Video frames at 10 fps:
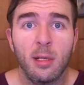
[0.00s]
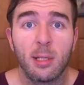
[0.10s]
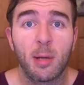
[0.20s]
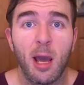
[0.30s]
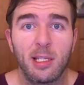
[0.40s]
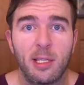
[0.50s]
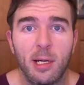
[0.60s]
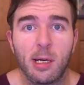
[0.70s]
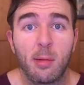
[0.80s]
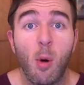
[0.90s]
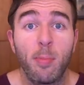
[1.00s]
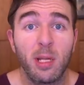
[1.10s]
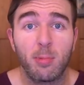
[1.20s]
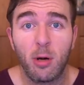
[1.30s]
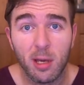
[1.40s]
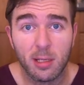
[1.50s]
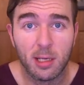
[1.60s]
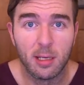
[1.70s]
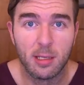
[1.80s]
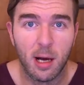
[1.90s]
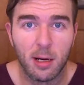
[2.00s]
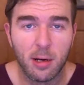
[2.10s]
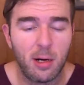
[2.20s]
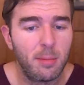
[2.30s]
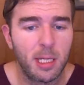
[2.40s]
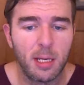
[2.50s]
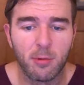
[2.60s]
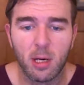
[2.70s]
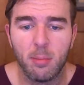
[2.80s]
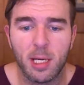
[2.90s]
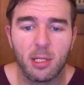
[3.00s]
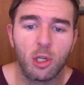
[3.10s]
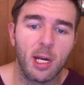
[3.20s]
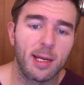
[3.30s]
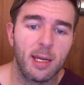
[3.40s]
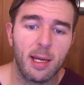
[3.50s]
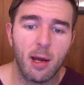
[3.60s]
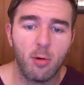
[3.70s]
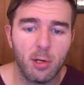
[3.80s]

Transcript: What's up, guys? Derek, moreplates moredates.com. Today we're going to be checking out